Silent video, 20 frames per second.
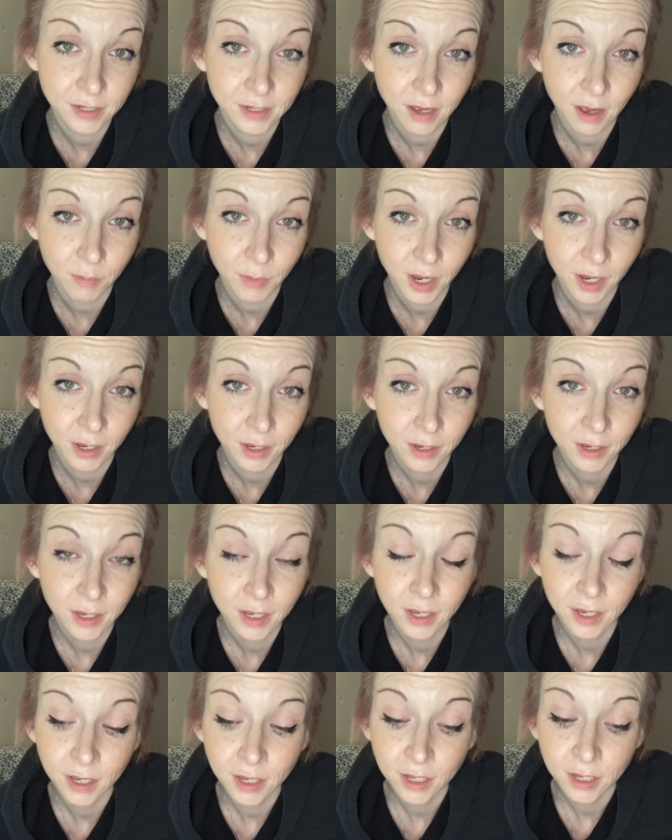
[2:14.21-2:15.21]
coming,
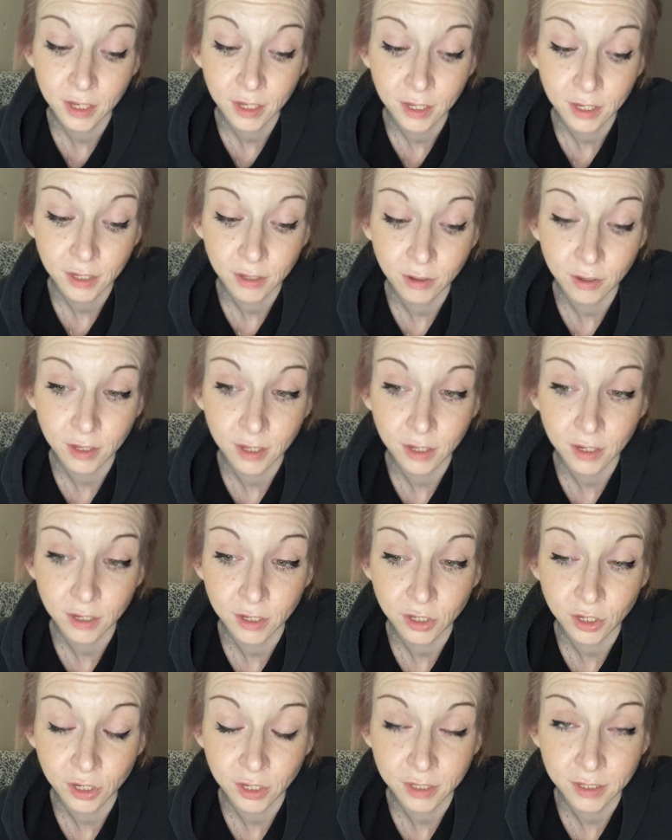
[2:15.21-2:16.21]

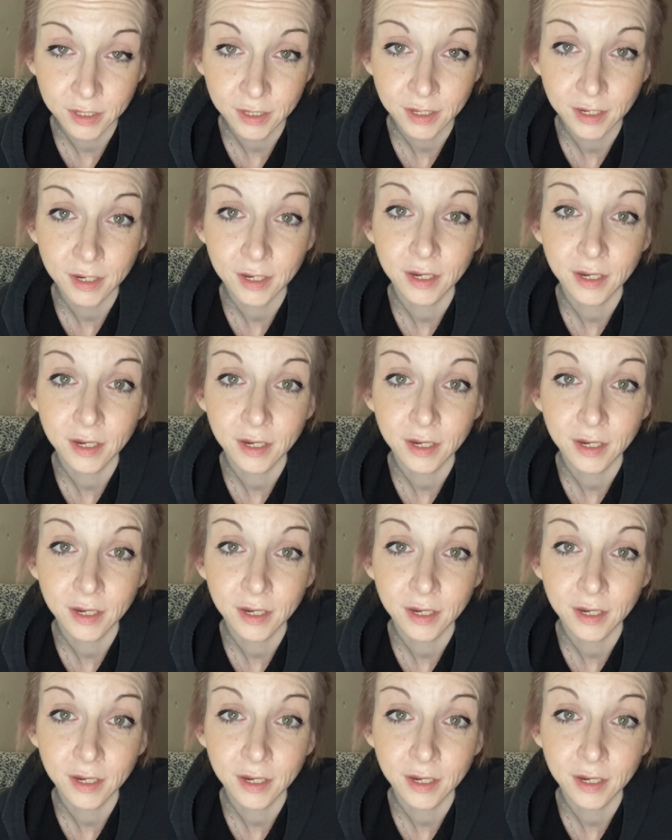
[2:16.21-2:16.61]
just,